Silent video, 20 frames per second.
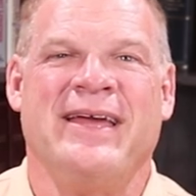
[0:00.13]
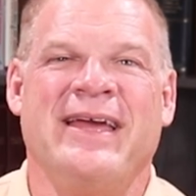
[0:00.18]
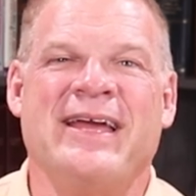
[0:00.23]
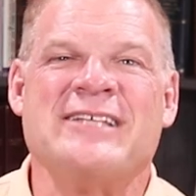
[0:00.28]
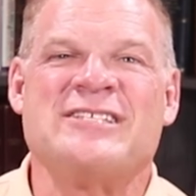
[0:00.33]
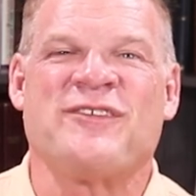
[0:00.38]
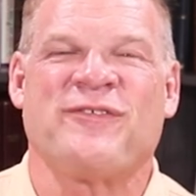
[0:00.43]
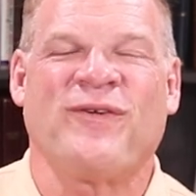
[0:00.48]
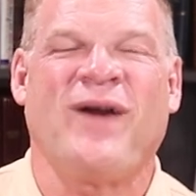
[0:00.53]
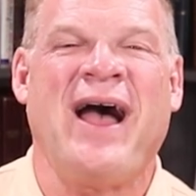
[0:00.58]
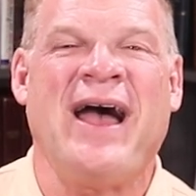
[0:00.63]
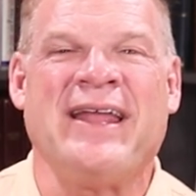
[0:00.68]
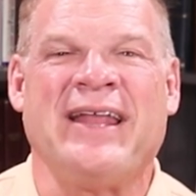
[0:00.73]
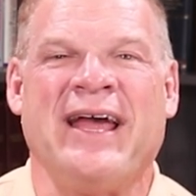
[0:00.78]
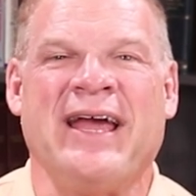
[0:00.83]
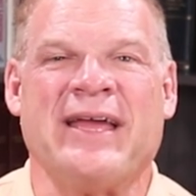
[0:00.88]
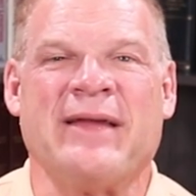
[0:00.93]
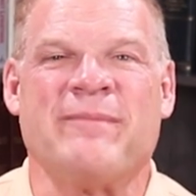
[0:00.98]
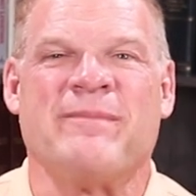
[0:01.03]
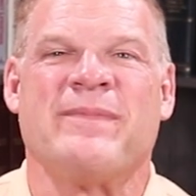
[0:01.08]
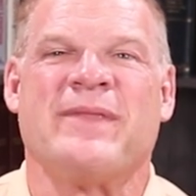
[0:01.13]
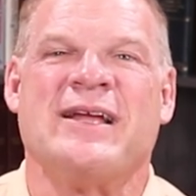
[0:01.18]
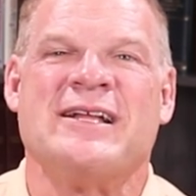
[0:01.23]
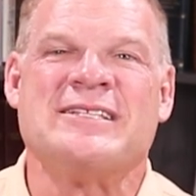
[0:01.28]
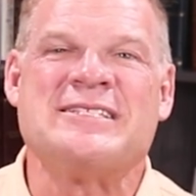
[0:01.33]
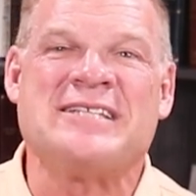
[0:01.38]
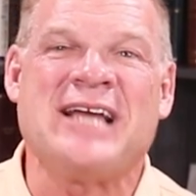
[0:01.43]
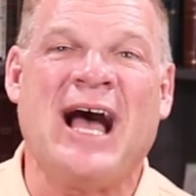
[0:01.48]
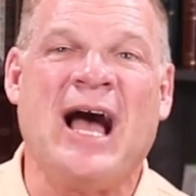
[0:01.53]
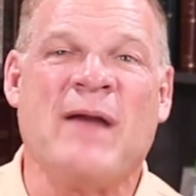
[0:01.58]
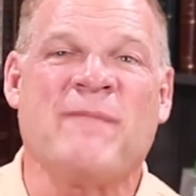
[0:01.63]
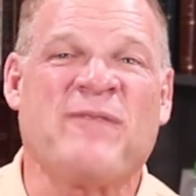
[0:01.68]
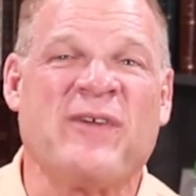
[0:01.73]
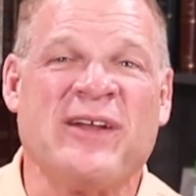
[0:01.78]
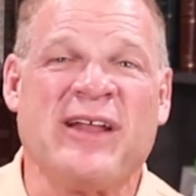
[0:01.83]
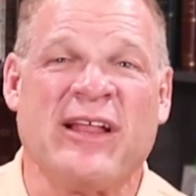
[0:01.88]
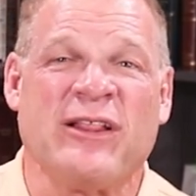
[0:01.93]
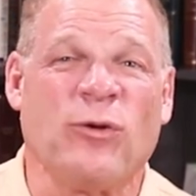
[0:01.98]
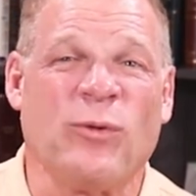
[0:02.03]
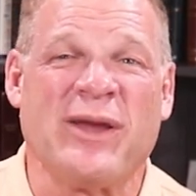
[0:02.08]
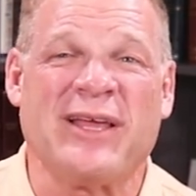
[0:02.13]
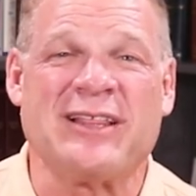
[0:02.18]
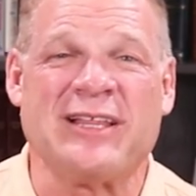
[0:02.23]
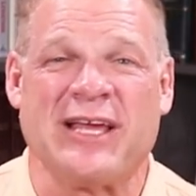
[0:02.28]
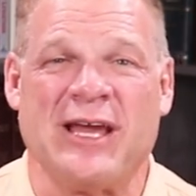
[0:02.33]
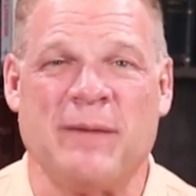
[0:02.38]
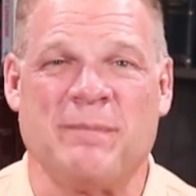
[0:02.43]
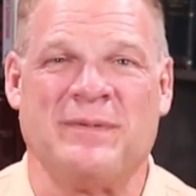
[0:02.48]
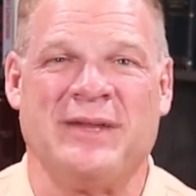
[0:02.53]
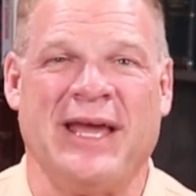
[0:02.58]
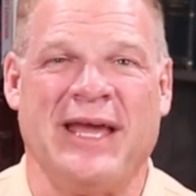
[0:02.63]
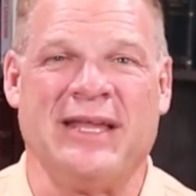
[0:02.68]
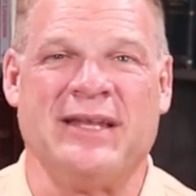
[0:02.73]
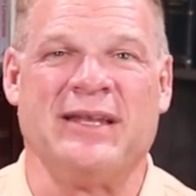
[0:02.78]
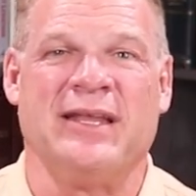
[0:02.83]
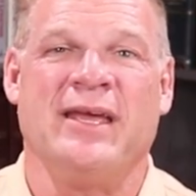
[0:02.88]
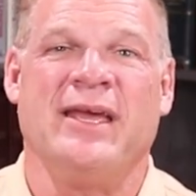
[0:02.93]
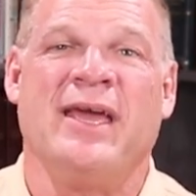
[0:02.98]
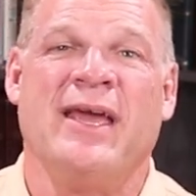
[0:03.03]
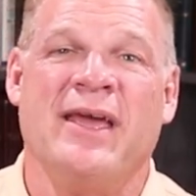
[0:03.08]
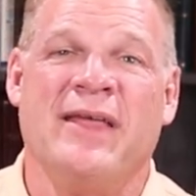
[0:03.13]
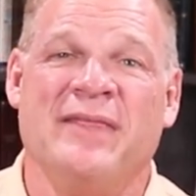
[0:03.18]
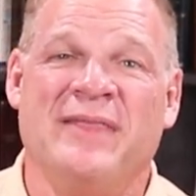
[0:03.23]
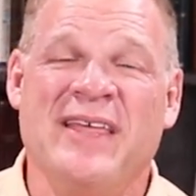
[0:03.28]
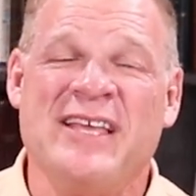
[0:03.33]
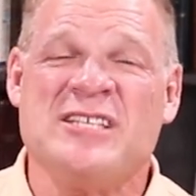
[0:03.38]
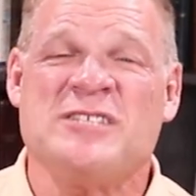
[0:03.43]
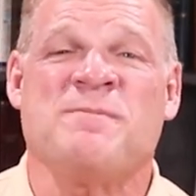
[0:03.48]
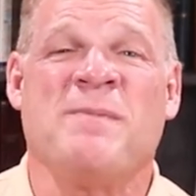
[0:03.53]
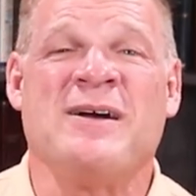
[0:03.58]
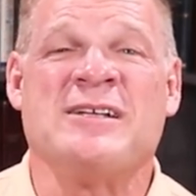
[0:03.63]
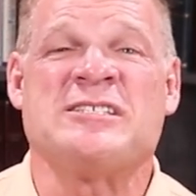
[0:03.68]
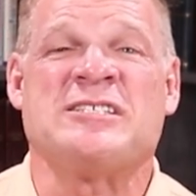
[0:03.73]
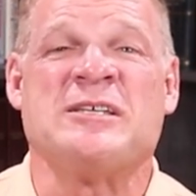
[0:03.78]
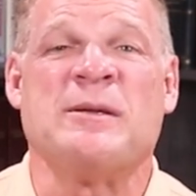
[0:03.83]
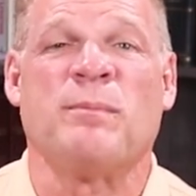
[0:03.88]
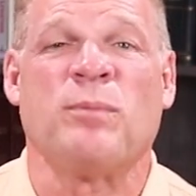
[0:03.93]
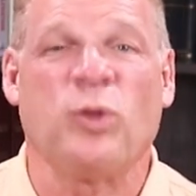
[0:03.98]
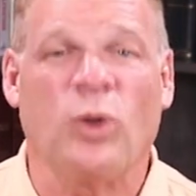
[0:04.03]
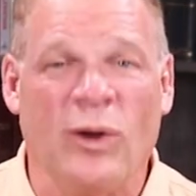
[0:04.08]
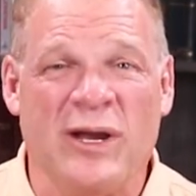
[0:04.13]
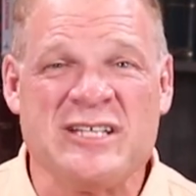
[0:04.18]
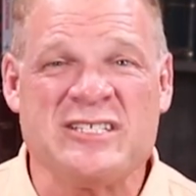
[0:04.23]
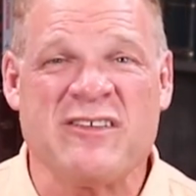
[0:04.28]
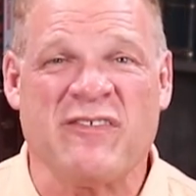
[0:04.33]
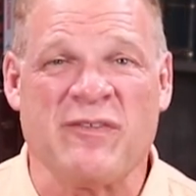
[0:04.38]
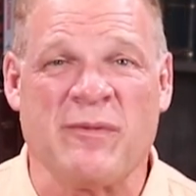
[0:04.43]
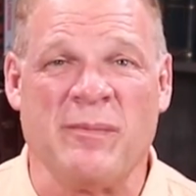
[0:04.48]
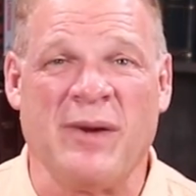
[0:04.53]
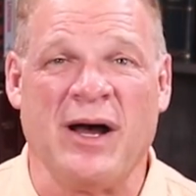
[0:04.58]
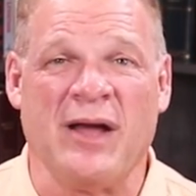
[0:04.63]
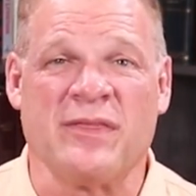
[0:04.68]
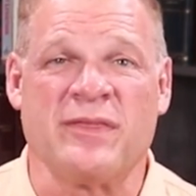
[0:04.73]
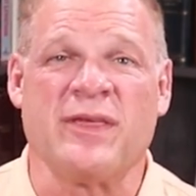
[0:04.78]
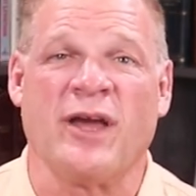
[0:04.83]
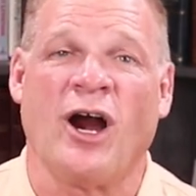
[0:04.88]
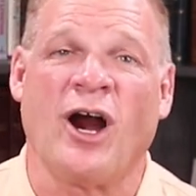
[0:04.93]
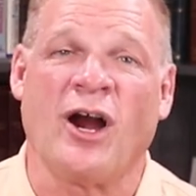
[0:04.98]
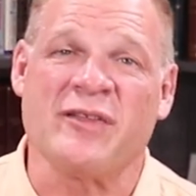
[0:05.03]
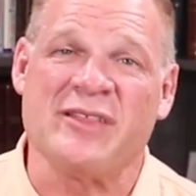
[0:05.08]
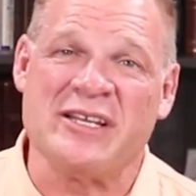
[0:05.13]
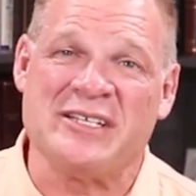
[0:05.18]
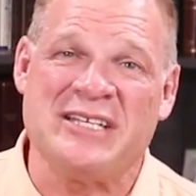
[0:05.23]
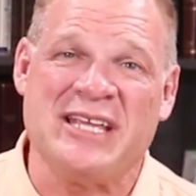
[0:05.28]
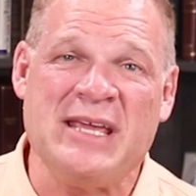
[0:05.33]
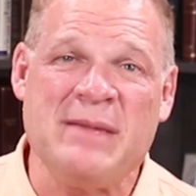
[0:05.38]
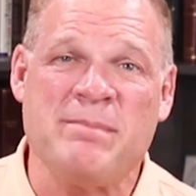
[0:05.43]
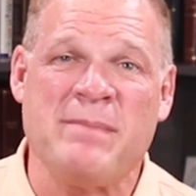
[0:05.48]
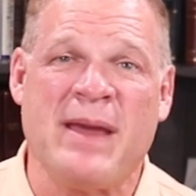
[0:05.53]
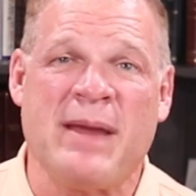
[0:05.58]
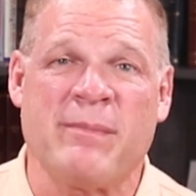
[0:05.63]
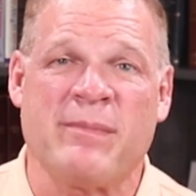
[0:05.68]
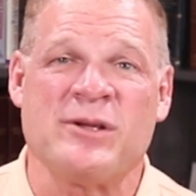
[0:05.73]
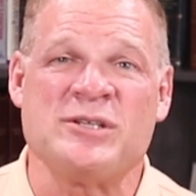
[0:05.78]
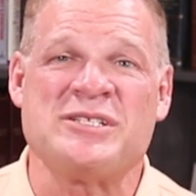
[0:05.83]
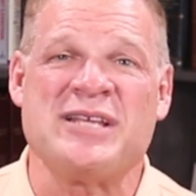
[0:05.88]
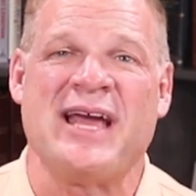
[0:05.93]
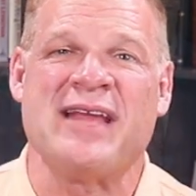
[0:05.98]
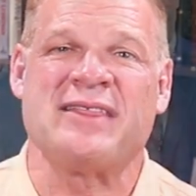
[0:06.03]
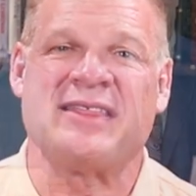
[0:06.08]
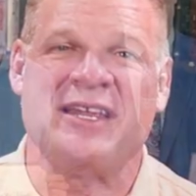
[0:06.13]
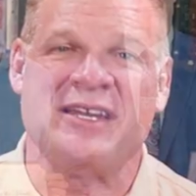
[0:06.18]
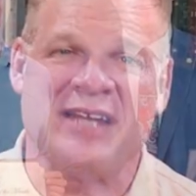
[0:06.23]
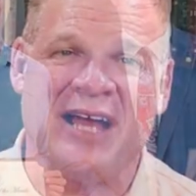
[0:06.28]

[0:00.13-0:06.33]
It's Friday, time for another weekly update. This month's Employees of the Month are the team members at the